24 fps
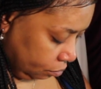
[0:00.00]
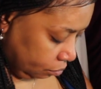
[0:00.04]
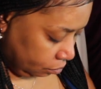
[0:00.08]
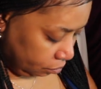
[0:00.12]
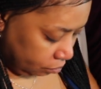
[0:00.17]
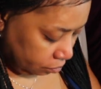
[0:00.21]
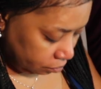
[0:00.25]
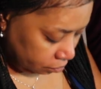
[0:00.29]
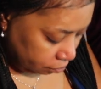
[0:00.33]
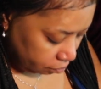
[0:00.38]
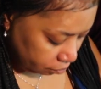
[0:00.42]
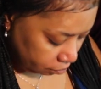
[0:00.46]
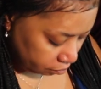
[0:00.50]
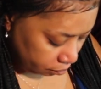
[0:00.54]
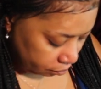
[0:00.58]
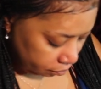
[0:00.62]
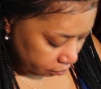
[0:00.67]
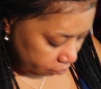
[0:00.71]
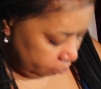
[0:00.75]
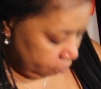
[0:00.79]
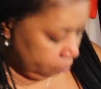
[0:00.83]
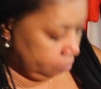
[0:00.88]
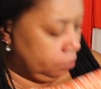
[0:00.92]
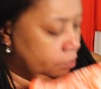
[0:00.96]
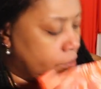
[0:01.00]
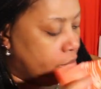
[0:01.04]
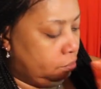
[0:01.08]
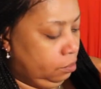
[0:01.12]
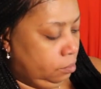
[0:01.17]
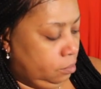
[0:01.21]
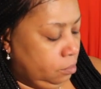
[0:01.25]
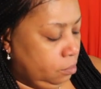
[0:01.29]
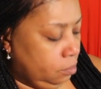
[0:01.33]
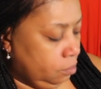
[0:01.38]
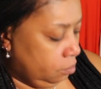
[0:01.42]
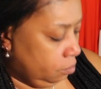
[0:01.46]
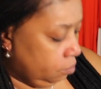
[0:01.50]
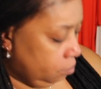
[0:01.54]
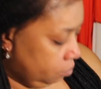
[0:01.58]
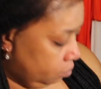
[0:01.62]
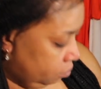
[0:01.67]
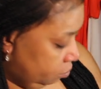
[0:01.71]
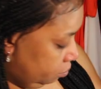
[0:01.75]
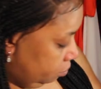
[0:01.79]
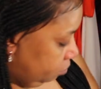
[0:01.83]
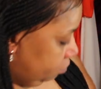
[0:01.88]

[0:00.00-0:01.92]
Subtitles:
Nothing is said.